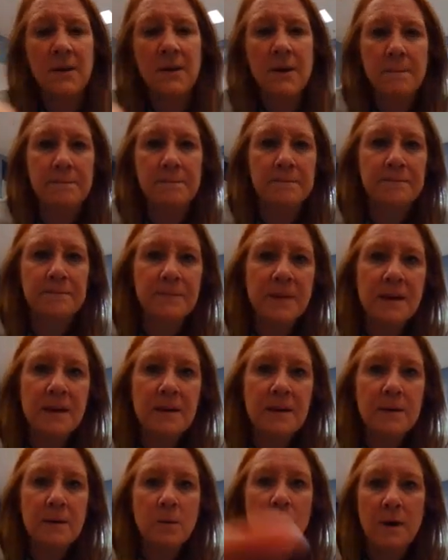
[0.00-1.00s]
How come?
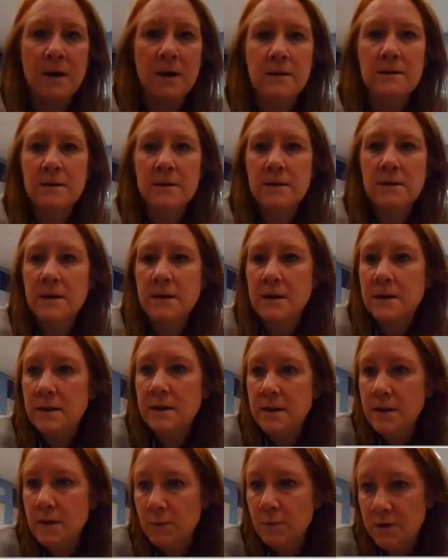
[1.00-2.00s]
Well,
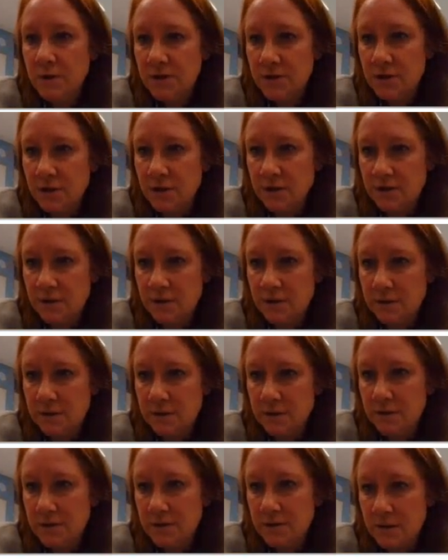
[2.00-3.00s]

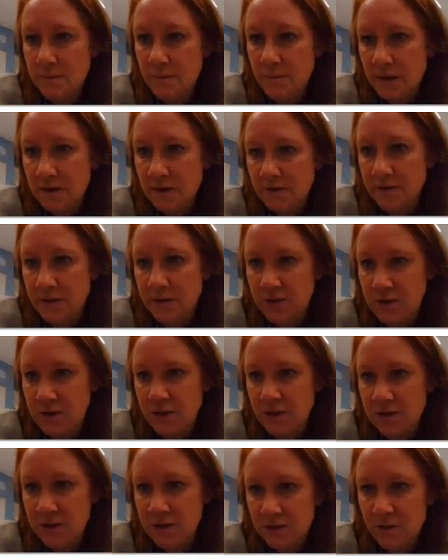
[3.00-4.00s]
the mother
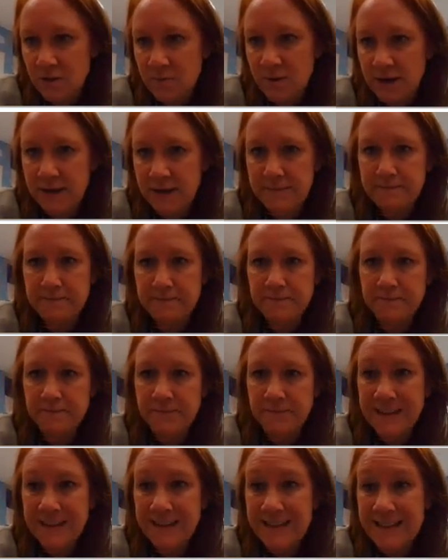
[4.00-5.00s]
function is 2 pi.
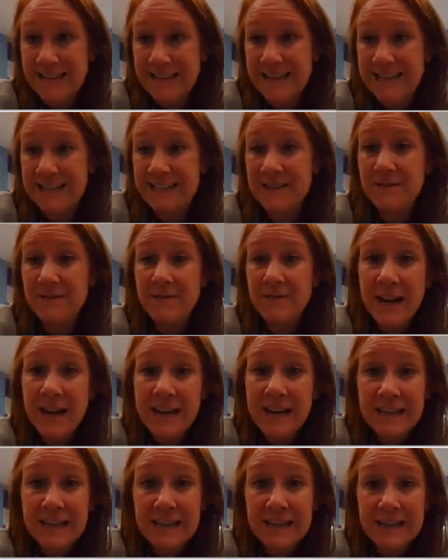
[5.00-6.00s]
Then I
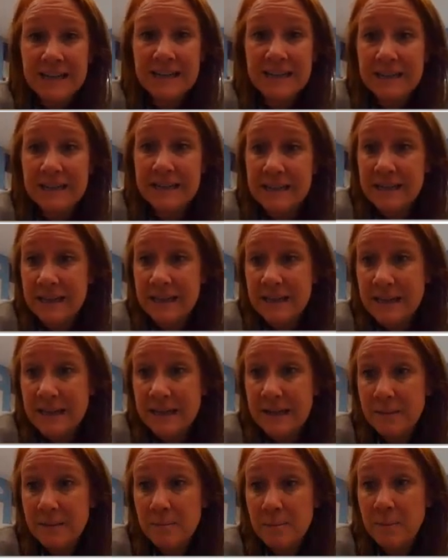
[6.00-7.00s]
divide it
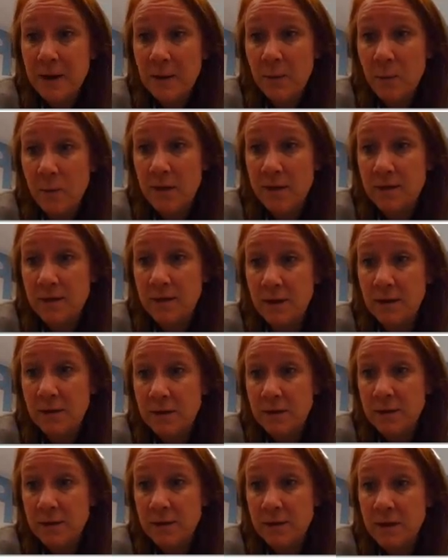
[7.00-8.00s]
by
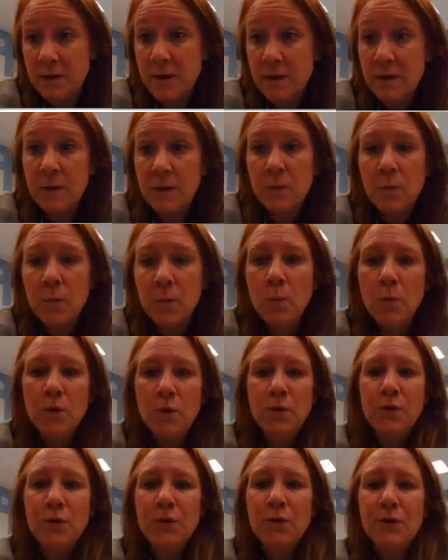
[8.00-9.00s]
1/3.
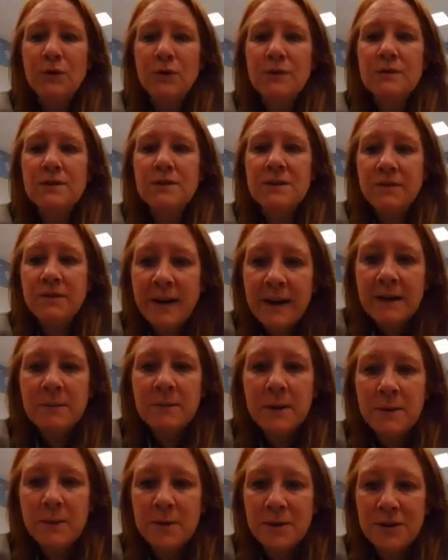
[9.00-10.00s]
Well,
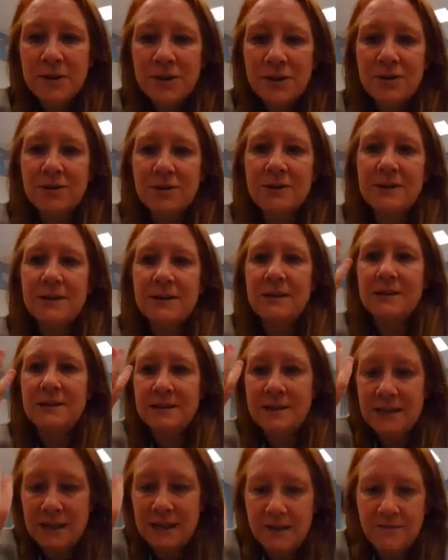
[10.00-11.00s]
dividing by 1/3
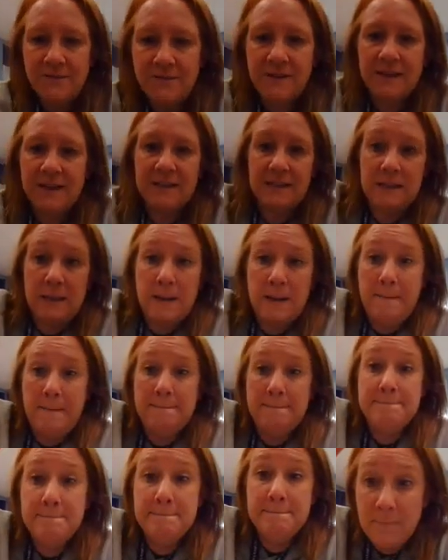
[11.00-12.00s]
is in effect
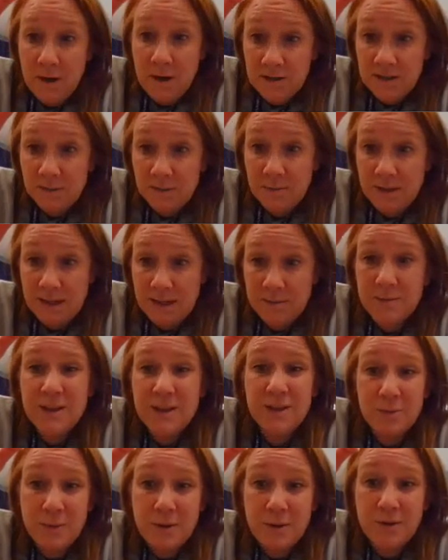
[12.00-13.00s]
multiplying
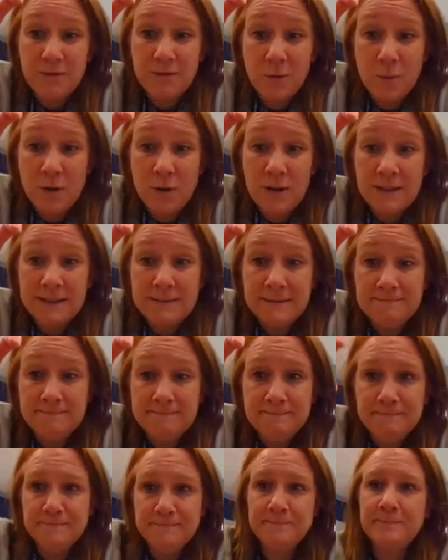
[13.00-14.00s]
by
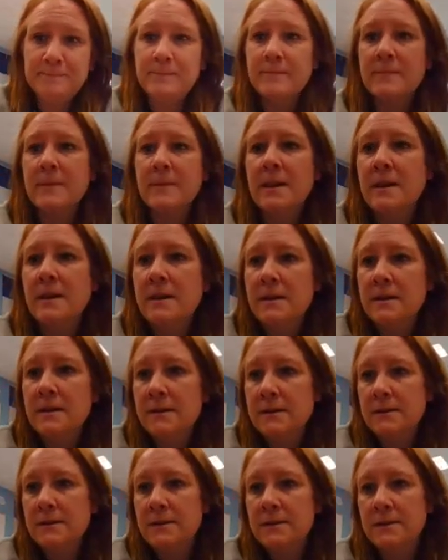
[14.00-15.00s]
3/1.
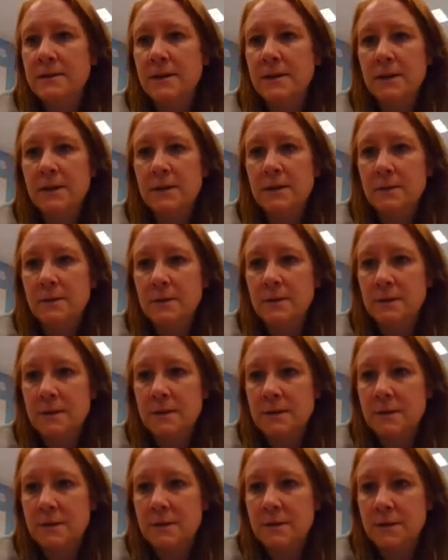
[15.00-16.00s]
So